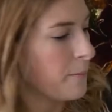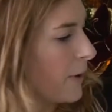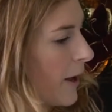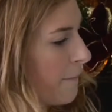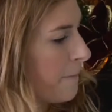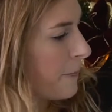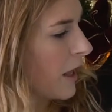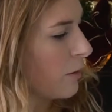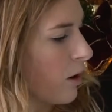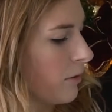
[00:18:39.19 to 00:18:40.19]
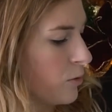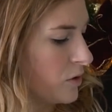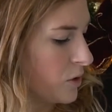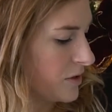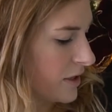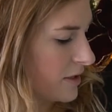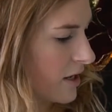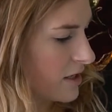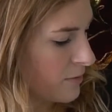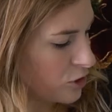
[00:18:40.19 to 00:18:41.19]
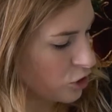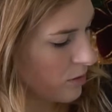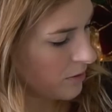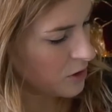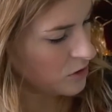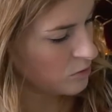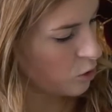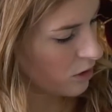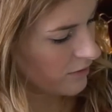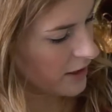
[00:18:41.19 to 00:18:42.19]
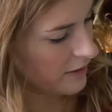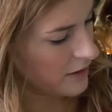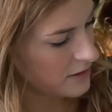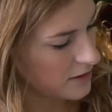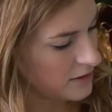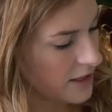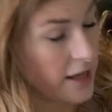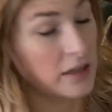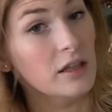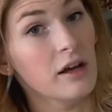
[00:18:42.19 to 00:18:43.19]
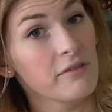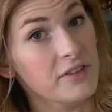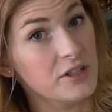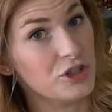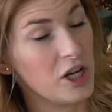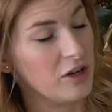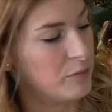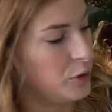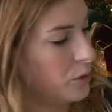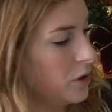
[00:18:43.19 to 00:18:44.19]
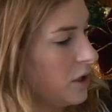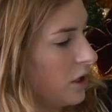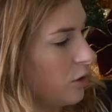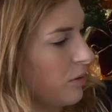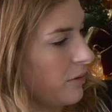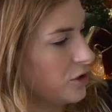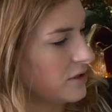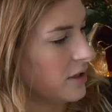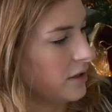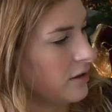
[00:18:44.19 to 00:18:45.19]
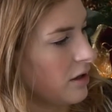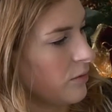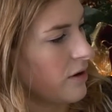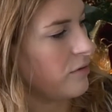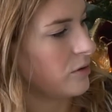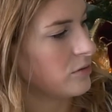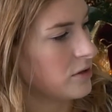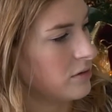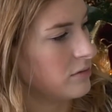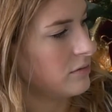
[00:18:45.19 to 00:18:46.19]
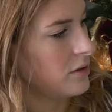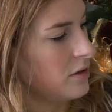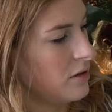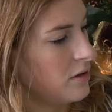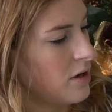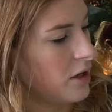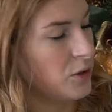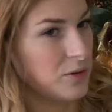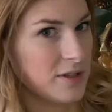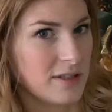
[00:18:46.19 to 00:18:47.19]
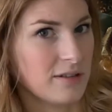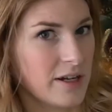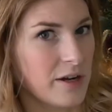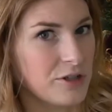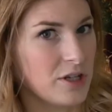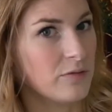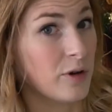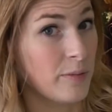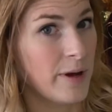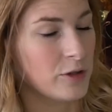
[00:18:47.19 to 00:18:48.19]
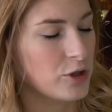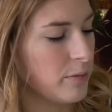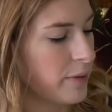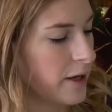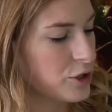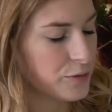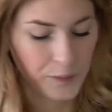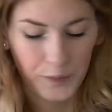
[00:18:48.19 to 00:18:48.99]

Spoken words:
But I probably won't use this side as much. I'll probably use more of like this because I love this shade of blue. I'll probably just like cut around those and not use this entire sheet for a backdrop page.